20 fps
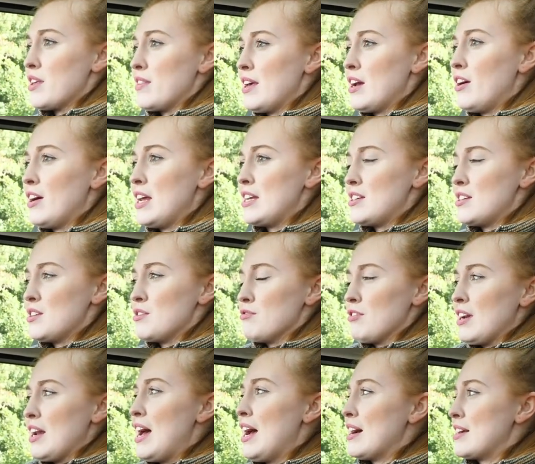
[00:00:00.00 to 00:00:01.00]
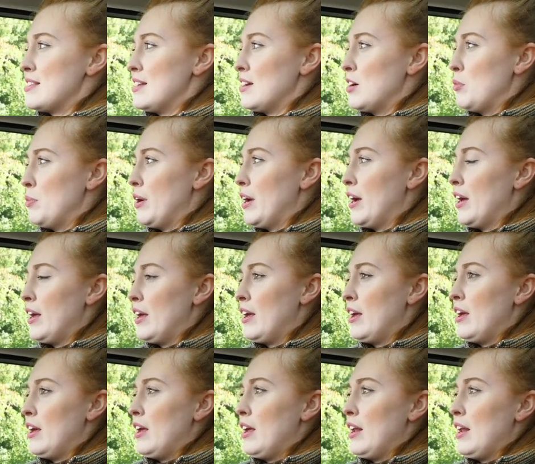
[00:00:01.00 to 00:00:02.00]
I think I need to just relax a little
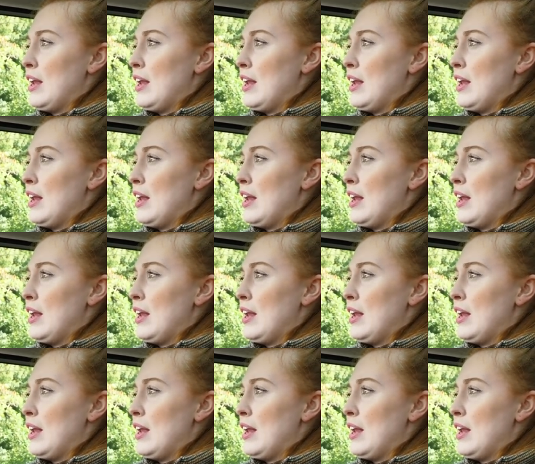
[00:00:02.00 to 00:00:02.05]
bit.